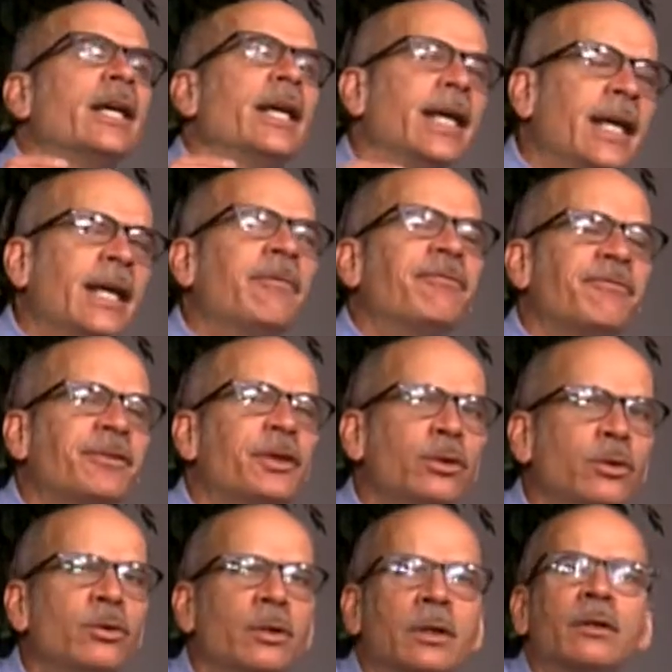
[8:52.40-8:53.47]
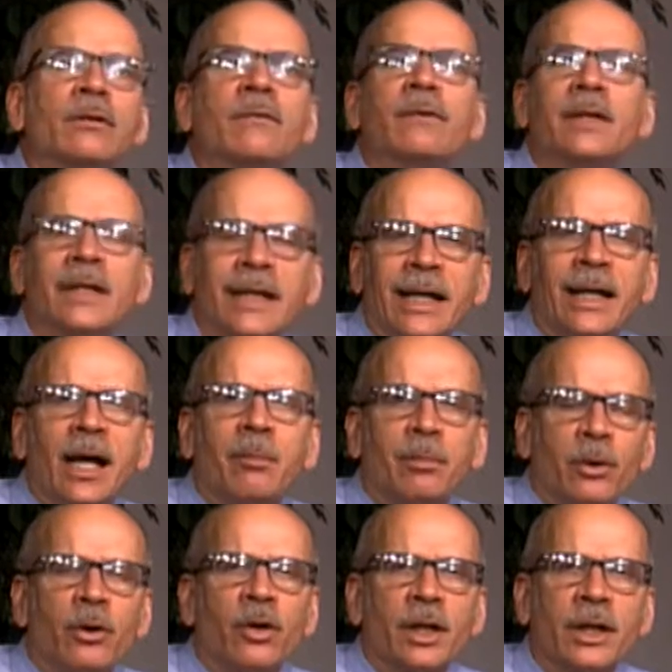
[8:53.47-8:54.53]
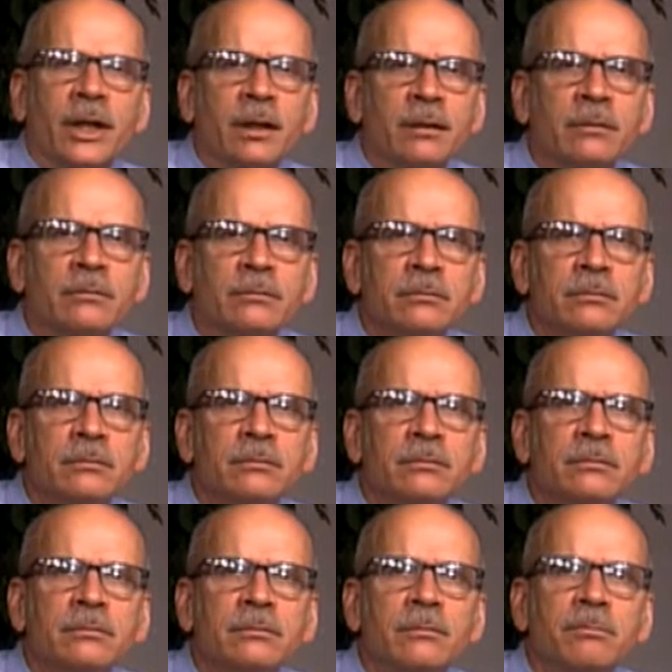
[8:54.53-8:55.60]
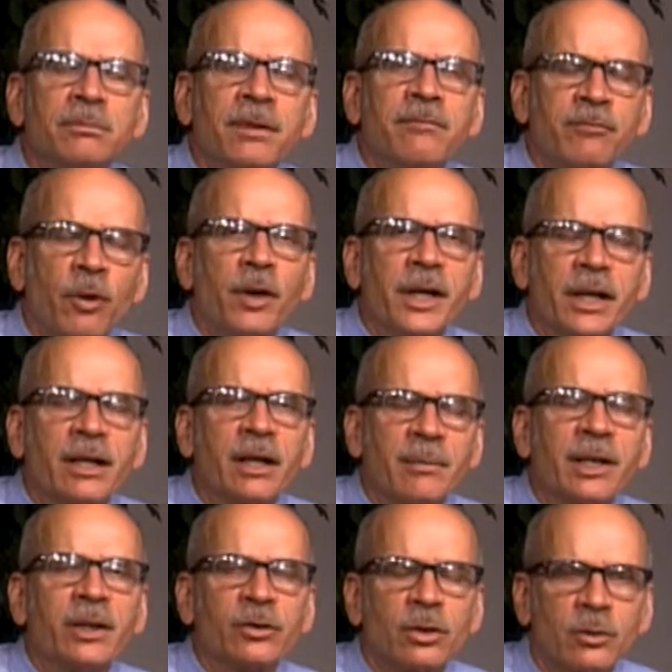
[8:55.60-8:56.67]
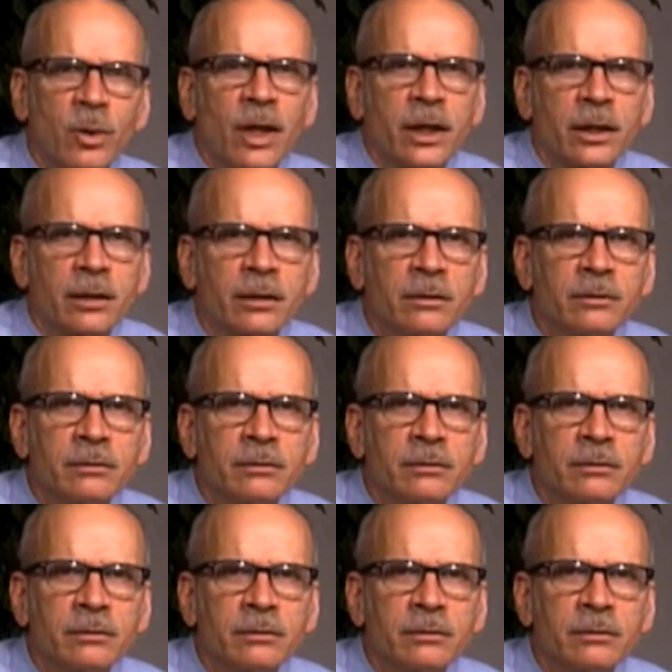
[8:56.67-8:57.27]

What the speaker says: If you get up early before you come into work,